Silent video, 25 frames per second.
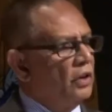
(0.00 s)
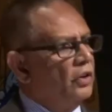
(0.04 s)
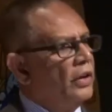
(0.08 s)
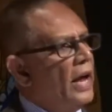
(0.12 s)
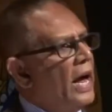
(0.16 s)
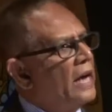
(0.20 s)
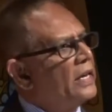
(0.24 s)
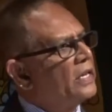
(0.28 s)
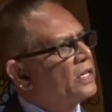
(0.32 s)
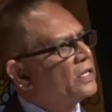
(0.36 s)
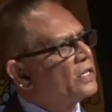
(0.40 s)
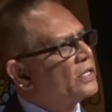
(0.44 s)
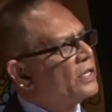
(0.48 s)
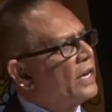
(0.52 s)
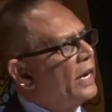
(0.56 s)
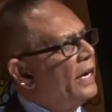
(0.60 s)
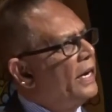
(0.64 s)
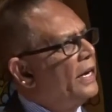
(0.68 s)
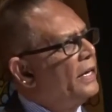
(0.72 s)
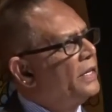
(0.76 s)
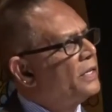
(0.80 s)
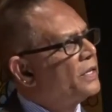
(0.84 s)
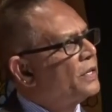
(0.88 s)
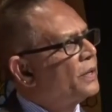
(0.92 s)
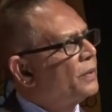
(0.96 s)
United
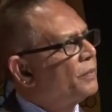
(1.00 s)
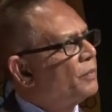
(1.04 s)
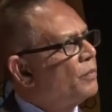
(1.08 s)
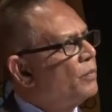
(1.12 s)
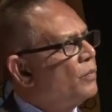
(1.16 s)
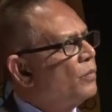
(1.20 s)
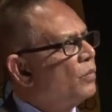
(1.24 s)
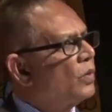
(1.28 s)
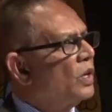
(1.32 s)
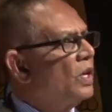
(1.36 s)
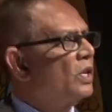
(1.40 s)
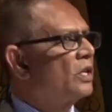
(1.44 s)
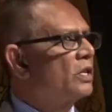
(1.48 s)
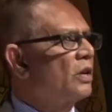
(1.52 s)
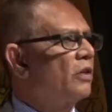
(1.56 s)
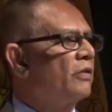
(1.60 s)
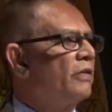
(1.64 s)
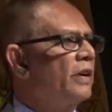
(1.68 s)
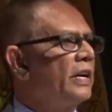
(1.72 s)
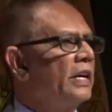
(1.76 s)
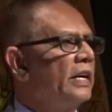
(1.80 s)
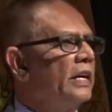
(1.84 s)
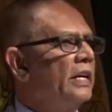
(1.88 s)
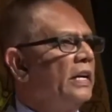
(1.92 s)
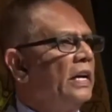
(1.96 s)
States is
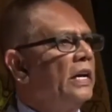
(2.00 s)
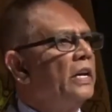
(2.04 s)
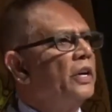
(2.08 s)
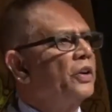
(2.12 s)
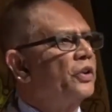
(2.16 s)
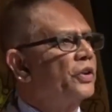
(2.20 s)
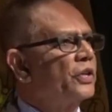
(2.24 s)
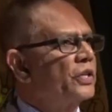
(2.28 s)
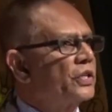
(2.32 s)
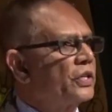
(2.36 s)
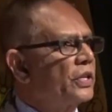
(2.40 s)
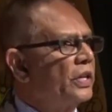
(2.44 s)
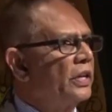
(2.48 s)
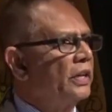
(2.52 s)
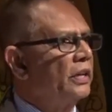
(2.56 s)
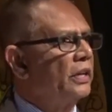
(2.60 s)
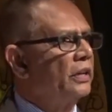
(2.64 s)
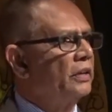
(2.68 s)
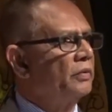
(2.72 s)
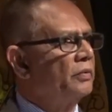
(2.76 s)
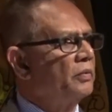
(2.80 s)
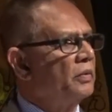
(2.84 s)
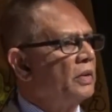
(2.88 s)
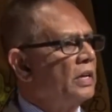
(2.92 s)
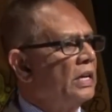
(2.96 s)
a very
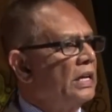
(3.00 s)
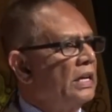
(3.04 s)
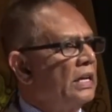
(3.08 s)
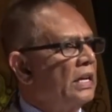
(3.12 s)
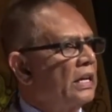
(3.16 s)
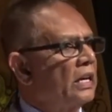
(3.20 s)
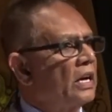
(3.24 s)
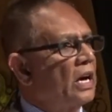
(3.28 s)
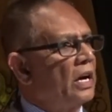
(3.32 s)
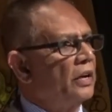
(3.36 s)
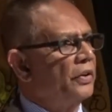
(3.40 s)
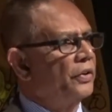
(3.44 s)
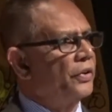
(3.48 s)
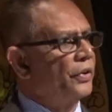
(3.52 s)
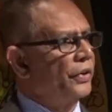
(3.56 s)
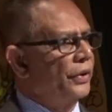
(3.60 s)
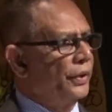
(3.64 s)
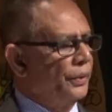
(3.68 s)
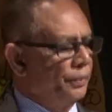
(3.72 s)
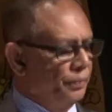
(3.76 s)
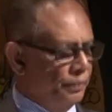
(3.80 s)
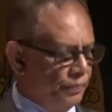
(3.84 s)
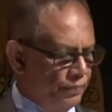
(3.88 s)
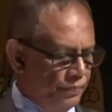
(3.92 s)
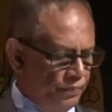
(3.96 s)
interesting country.